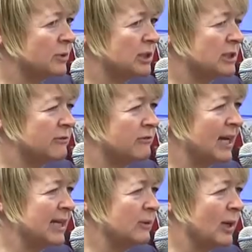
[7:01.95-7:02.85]
which is a
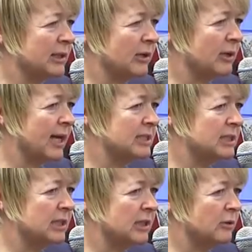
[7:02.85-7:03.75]
fairly well-known case
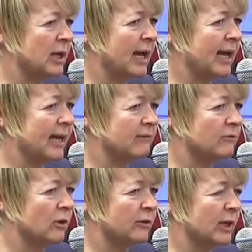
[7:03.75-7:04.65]
in the UK
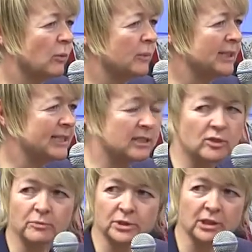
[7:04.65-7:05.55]
involving a woman, Edith
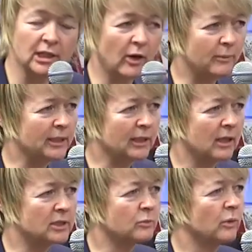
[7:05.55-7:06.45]
Thompson, a lower
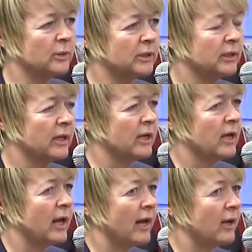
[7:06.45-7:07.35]
middle-class woman,
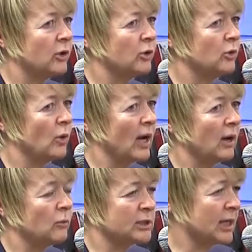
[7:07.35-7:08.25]
who
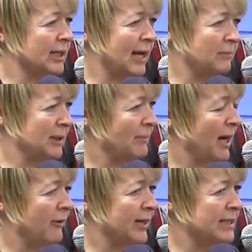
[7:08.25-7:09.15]
was unhappily
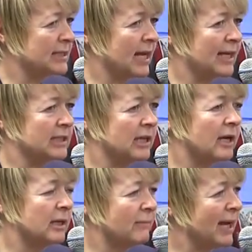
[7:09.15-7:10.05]
married, had a
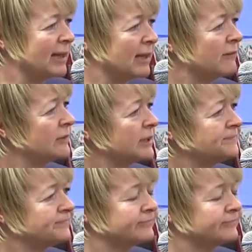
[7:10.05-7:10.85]
younger male lover,